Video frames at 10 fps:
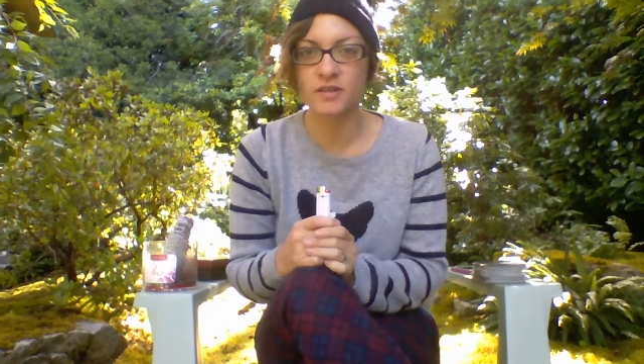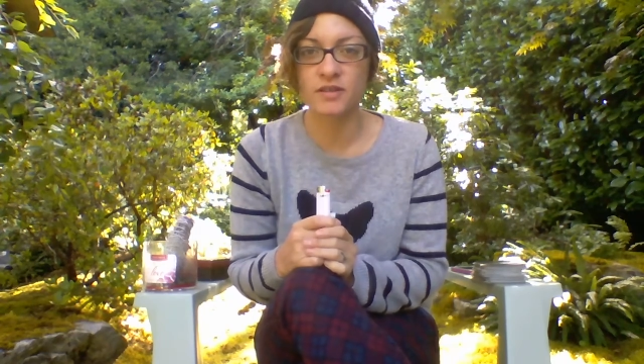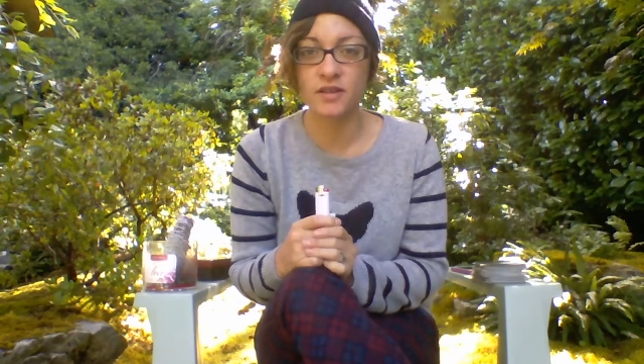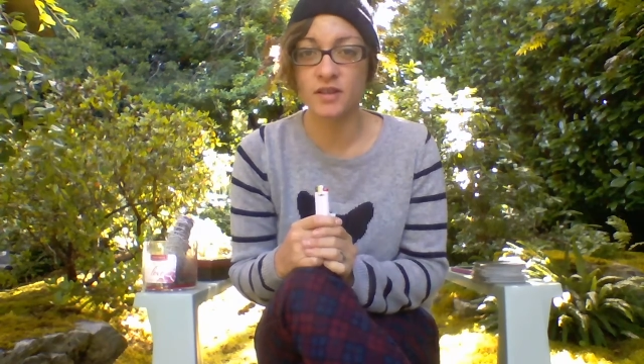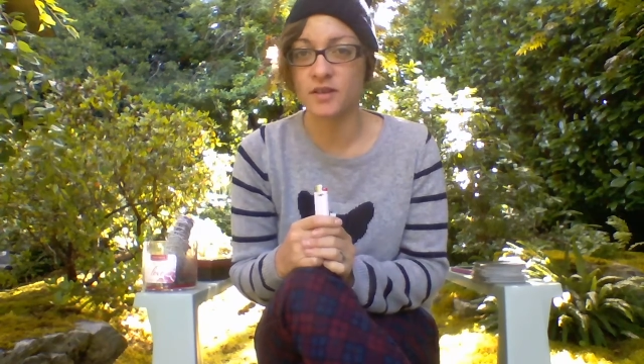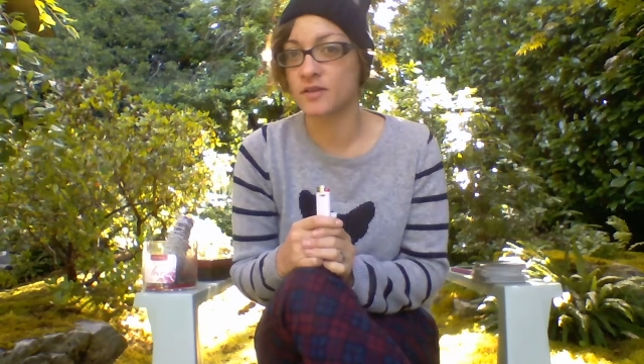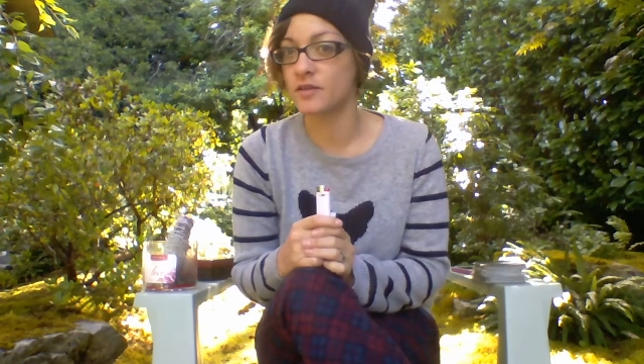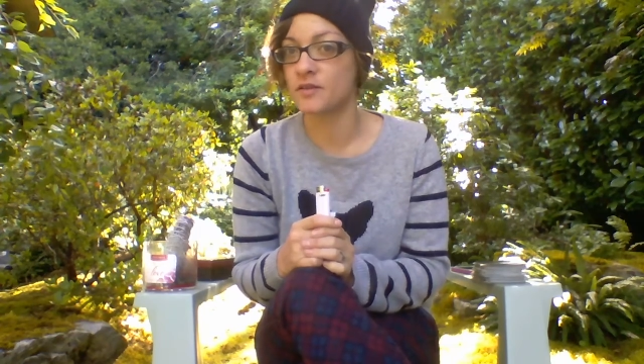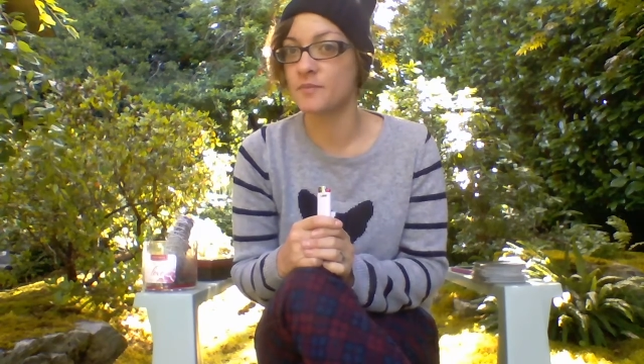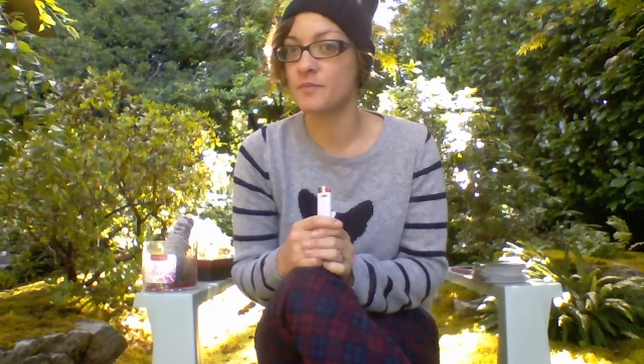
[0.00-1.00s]
the
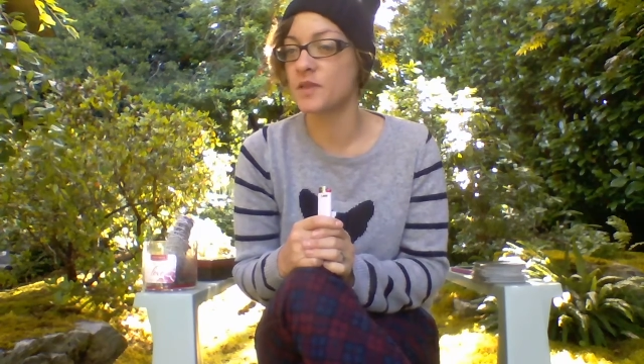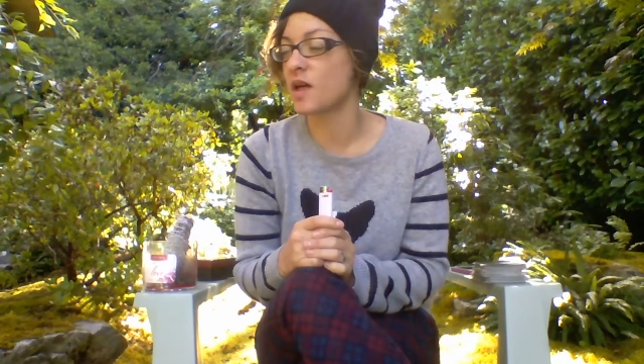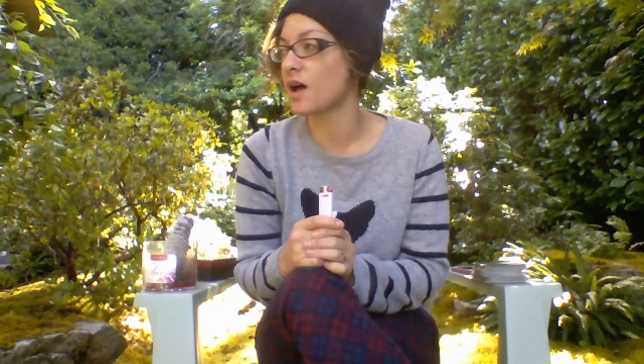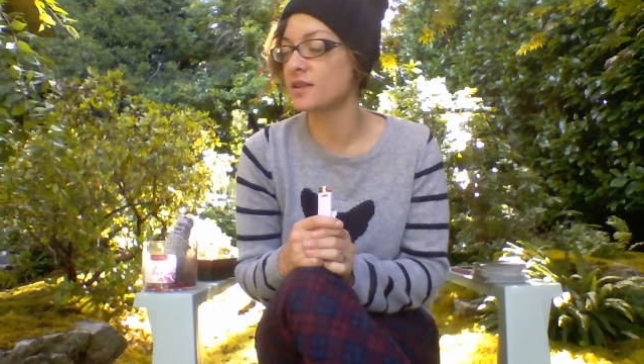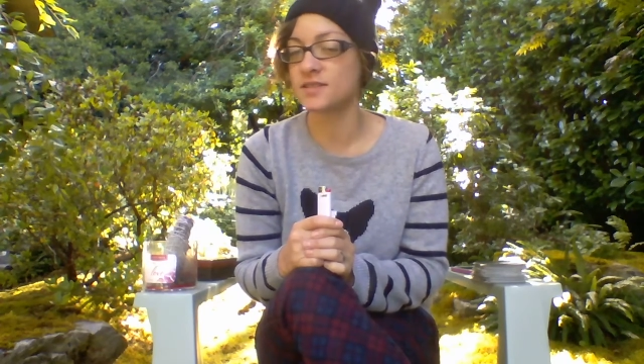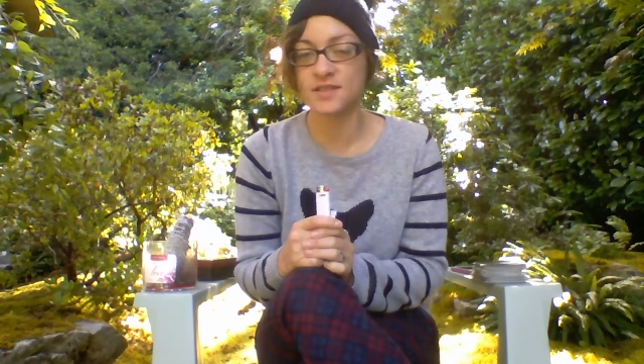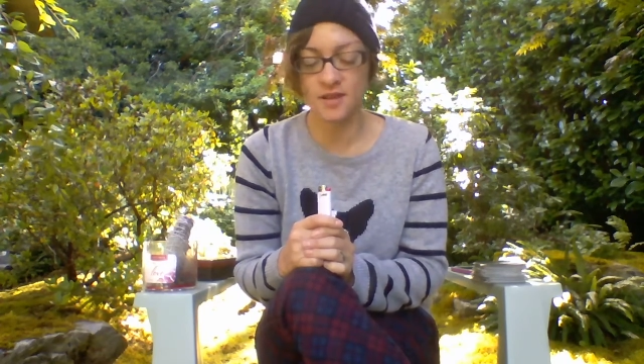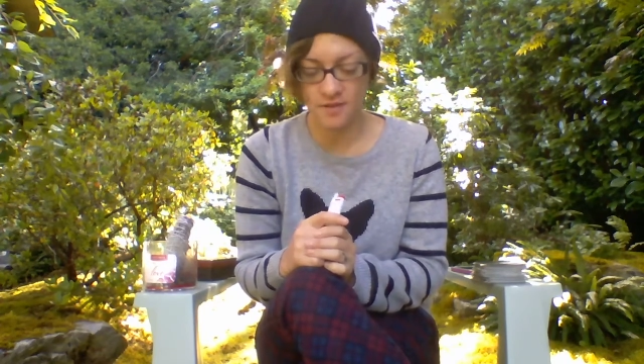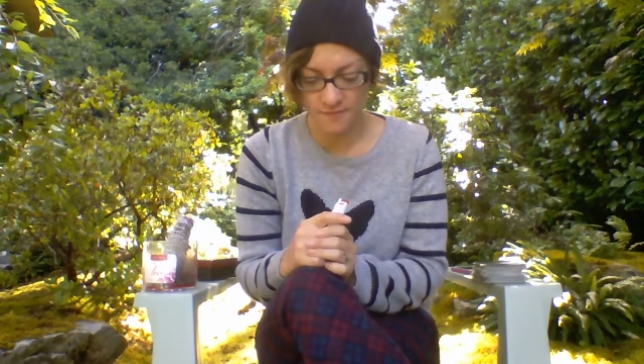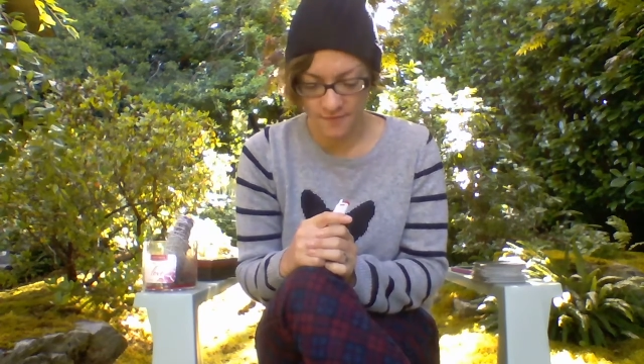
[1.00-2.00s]
loss
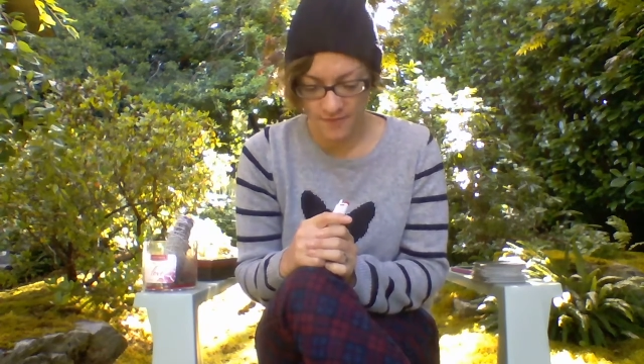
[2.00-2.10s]
of